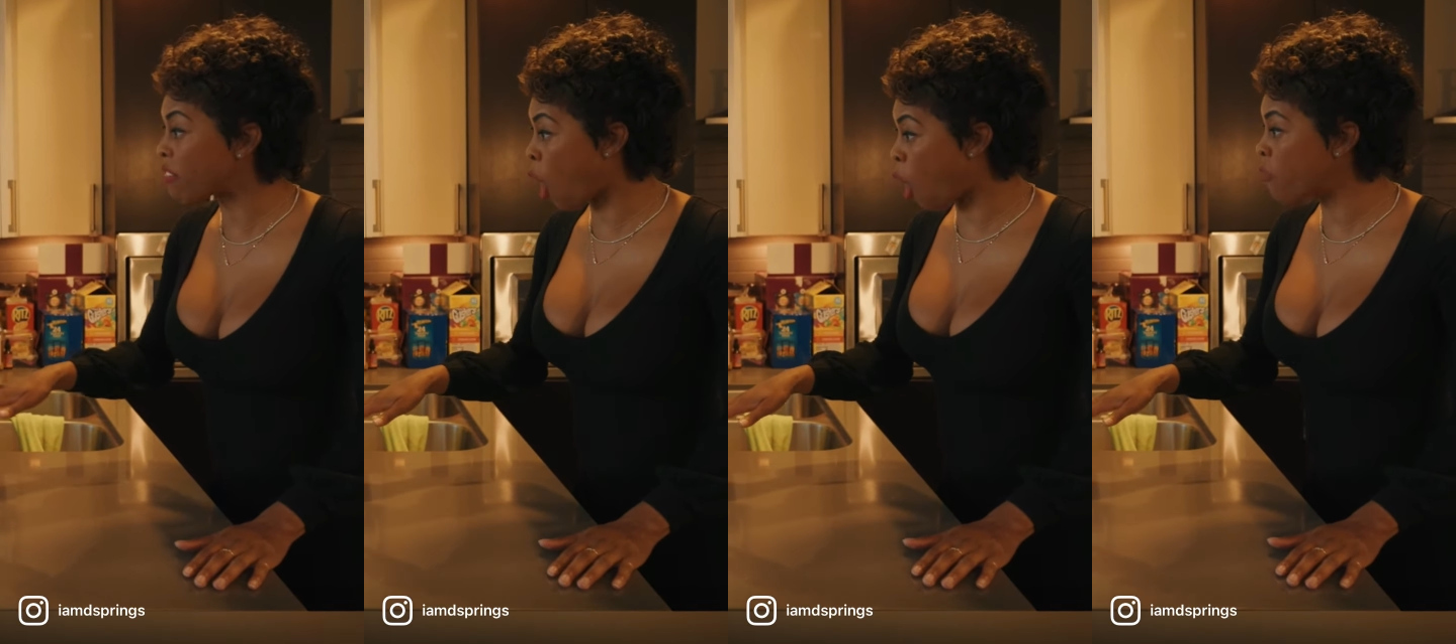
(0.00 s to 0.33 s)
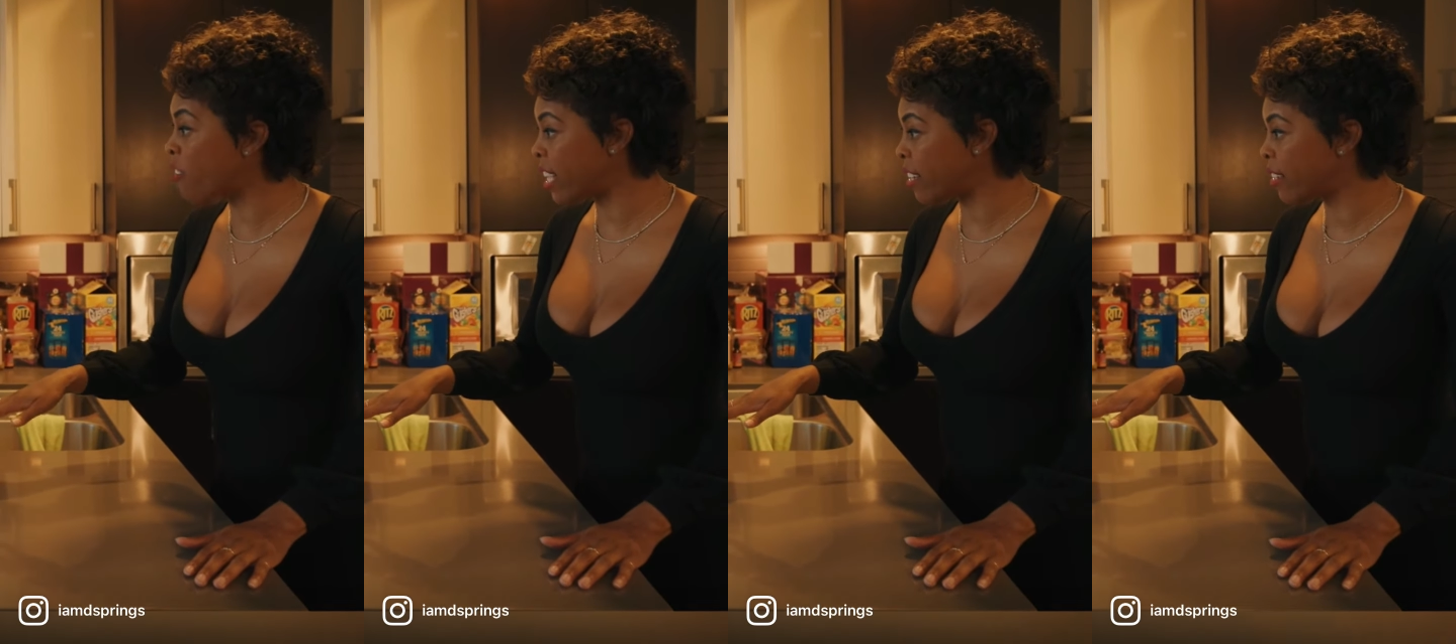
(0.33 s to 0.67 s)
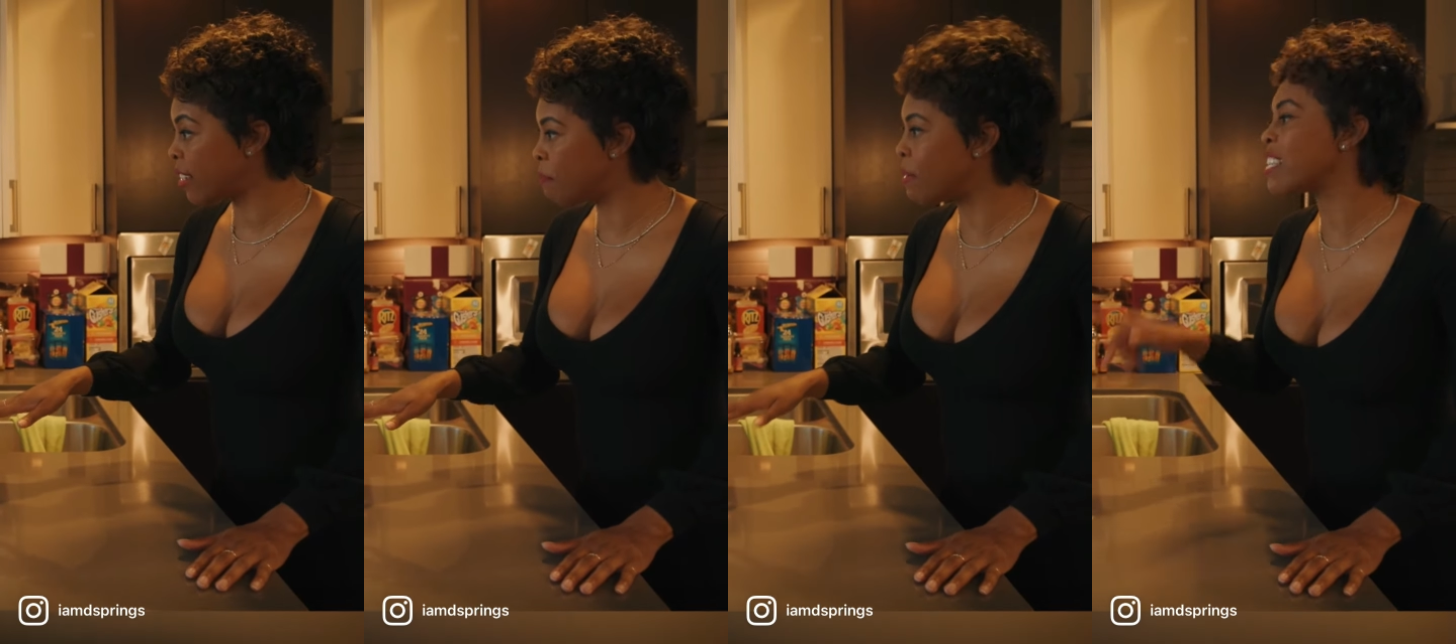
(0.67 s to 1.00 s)
COVID?
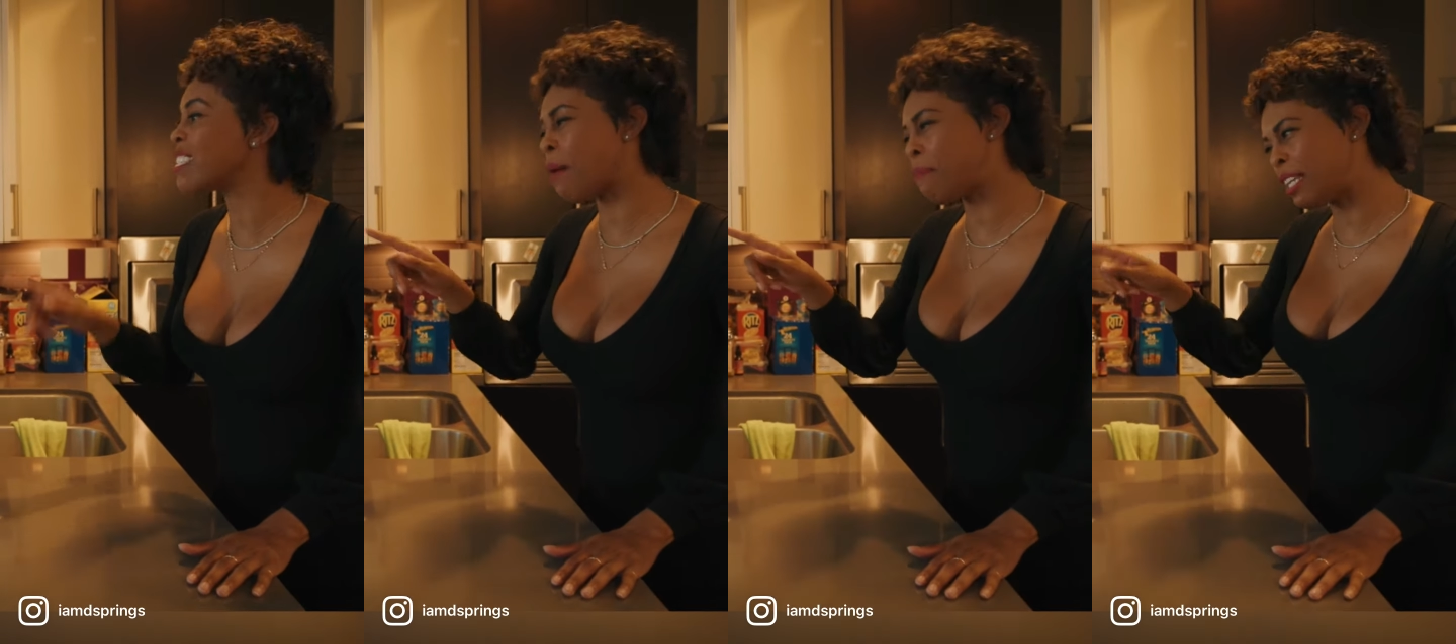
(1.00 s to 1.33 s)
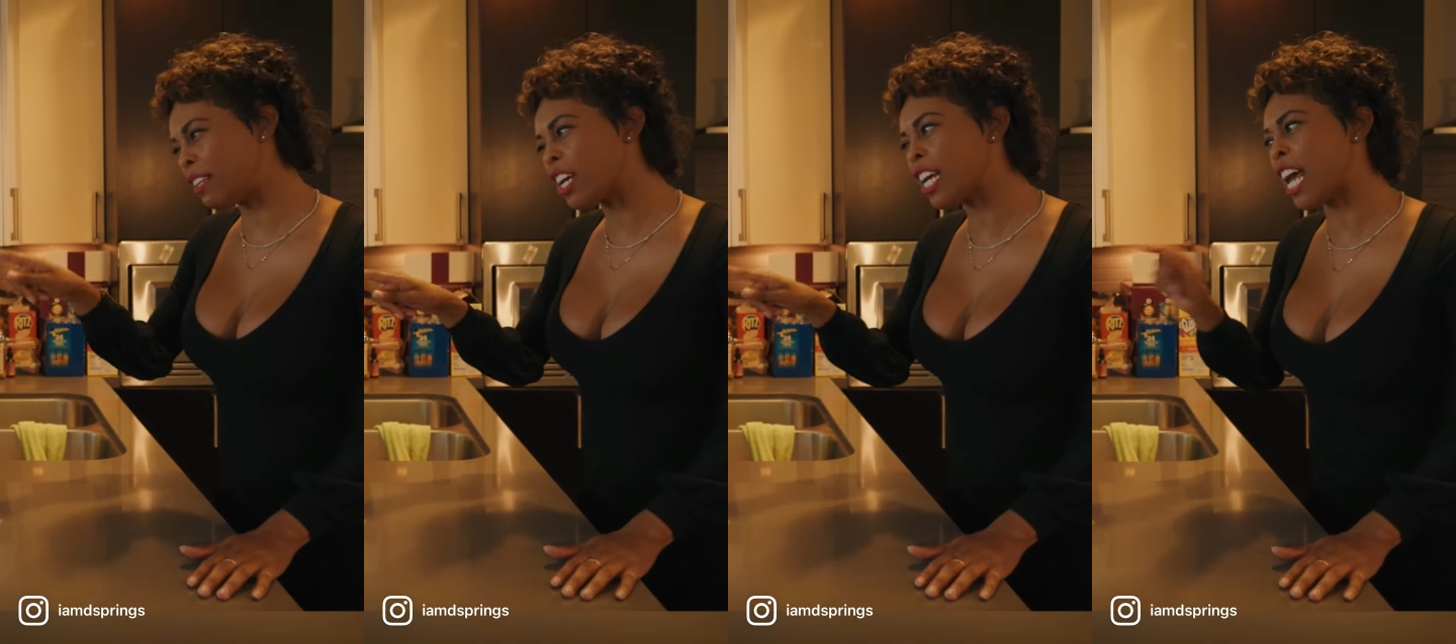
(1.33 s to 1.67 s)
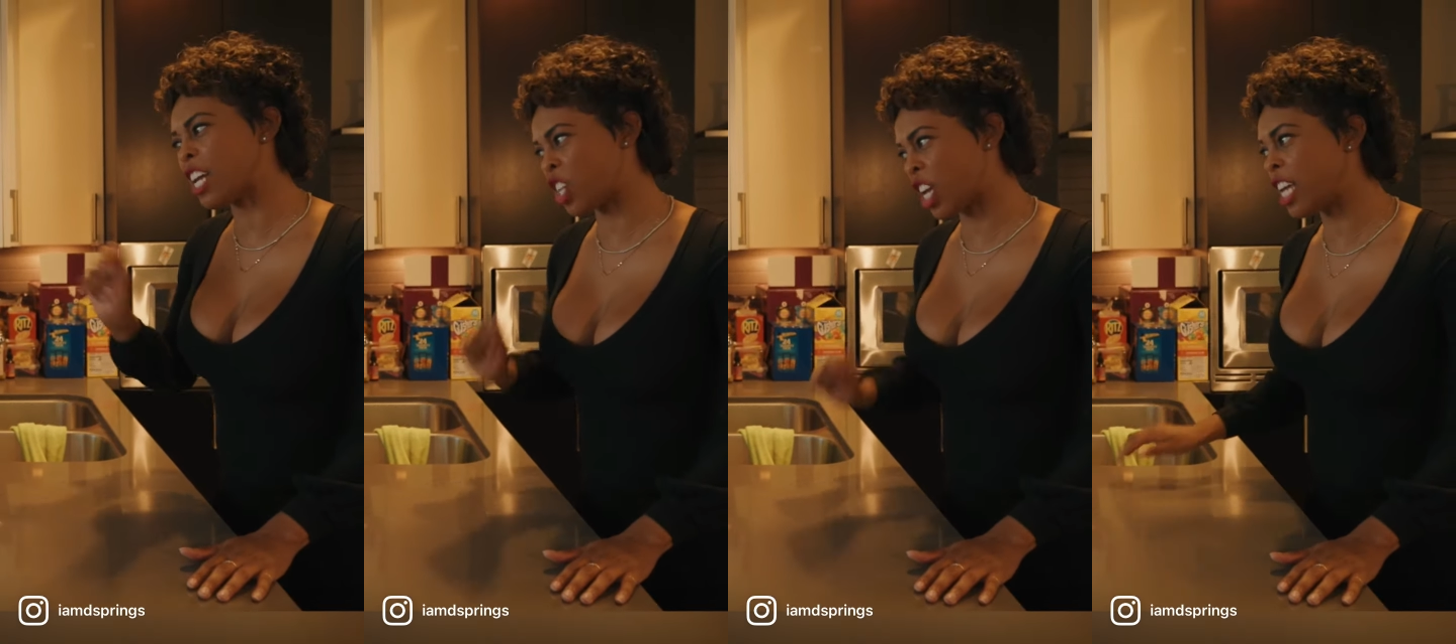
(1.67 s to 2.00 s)
Because I've been looking
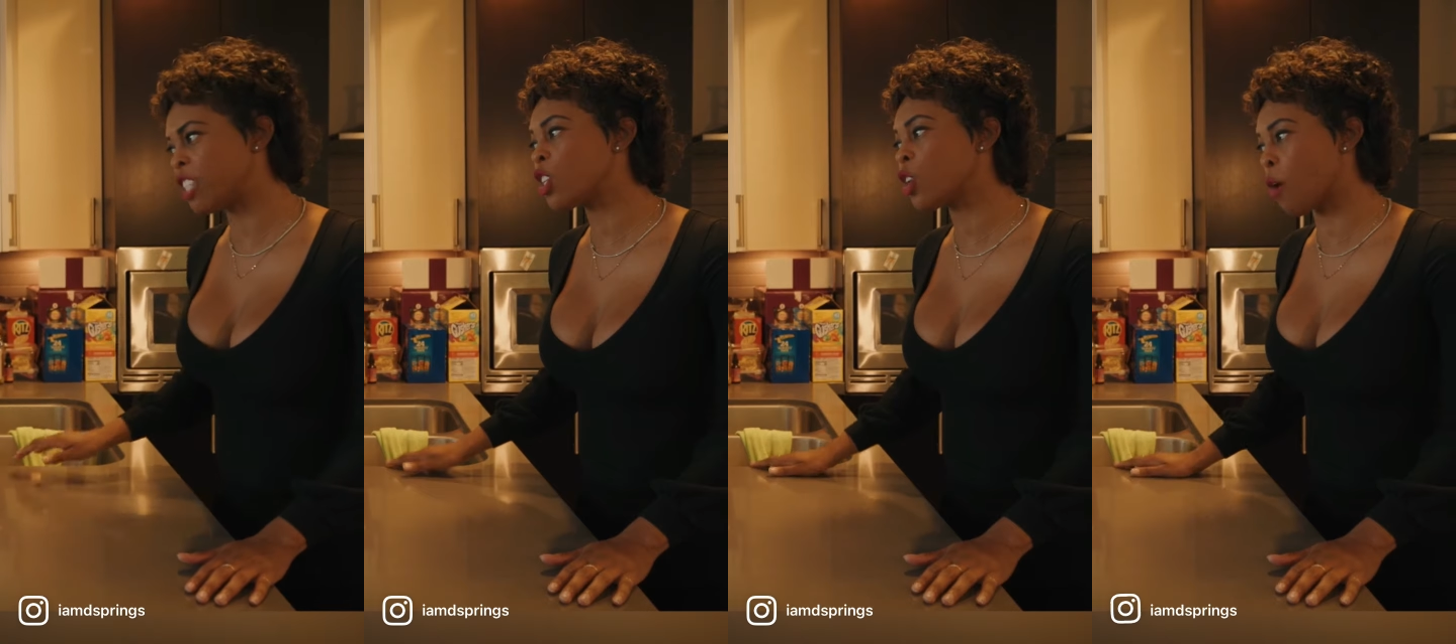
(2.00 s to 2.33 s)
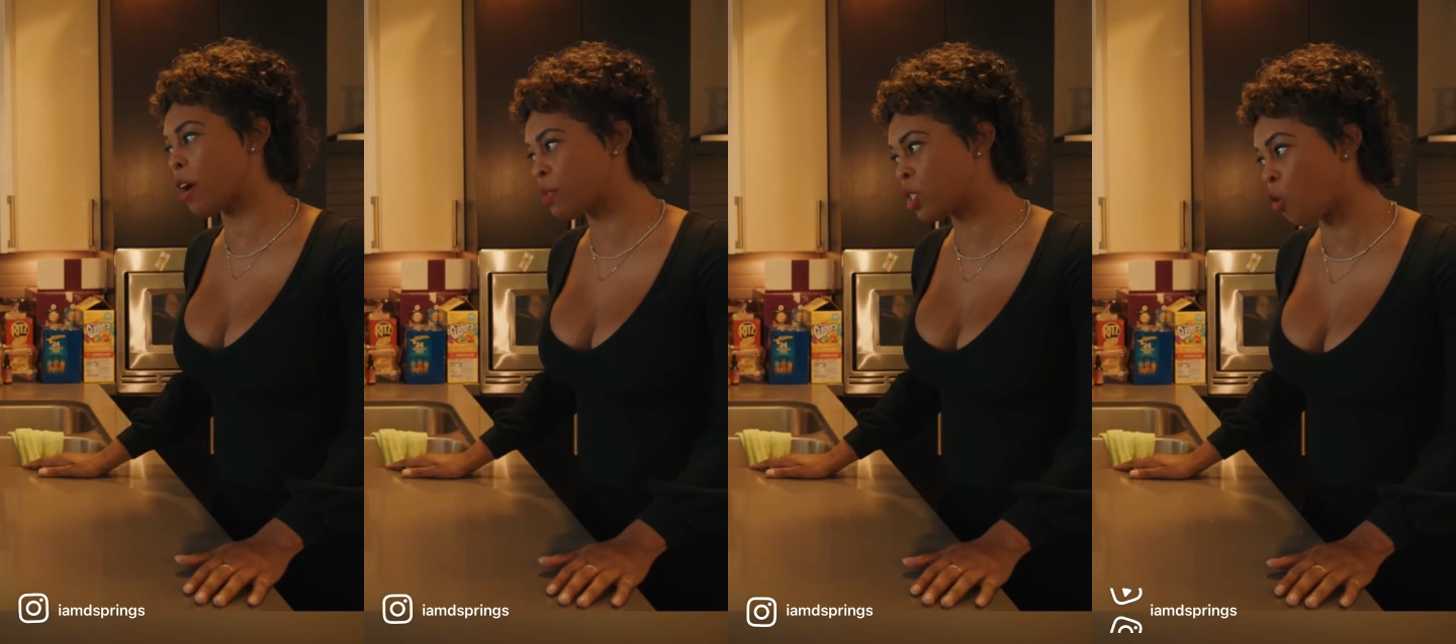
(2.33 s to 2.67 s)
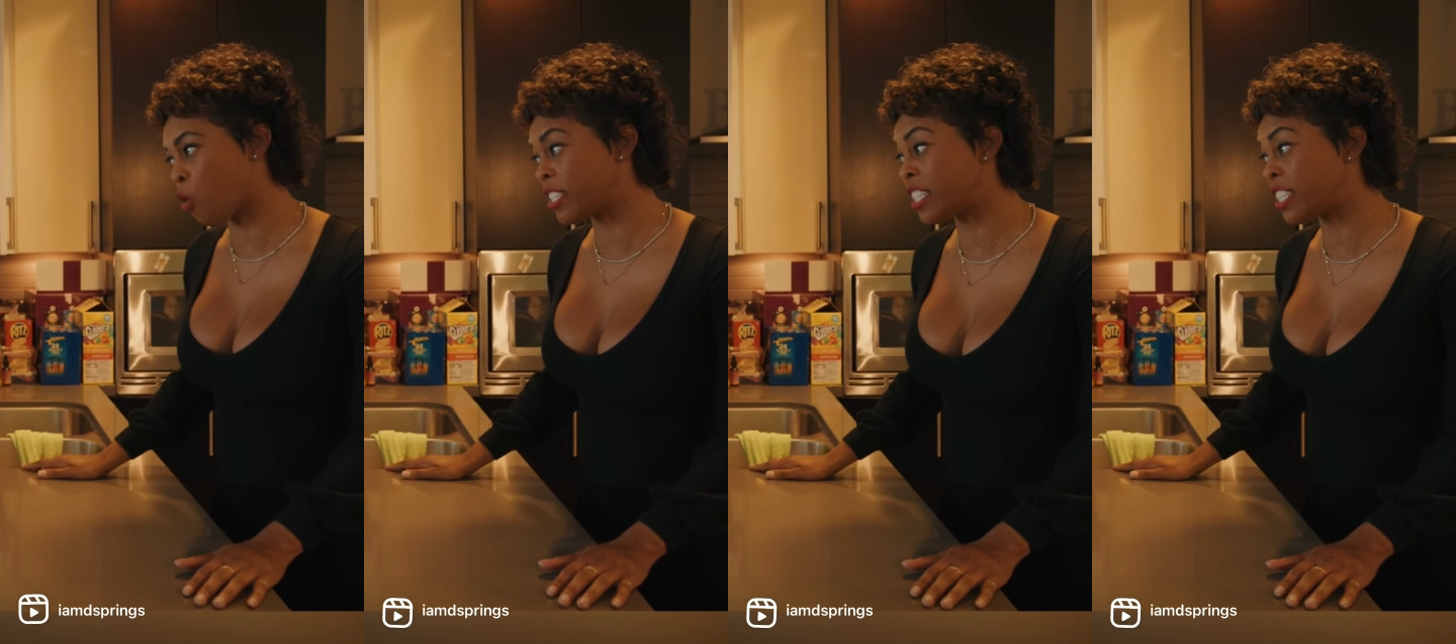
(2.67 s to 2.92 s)
at your Instagram stories,